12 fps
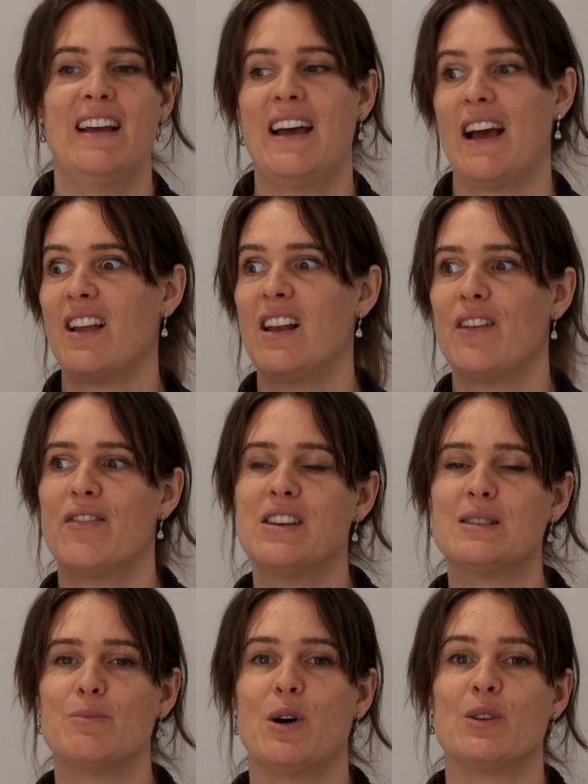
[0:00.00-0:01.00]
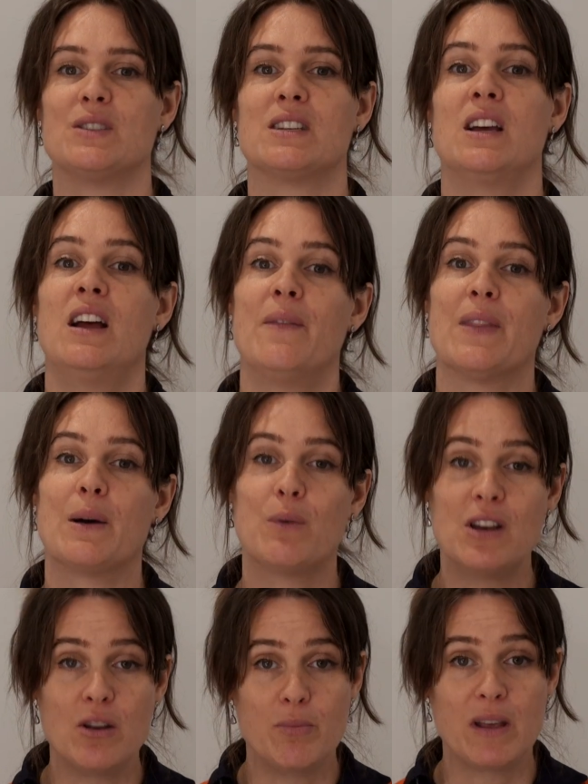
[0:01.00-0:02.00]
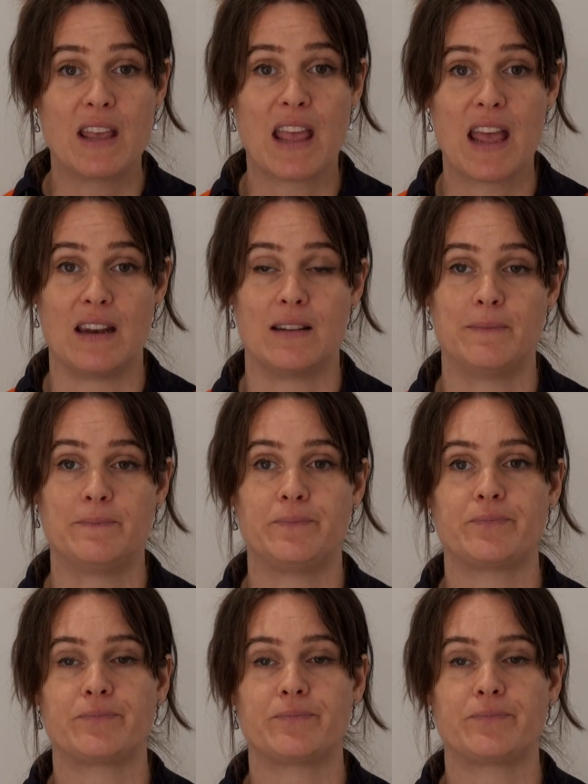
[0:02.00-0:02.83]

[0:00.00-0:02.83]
and I love this most. Now, when you begin,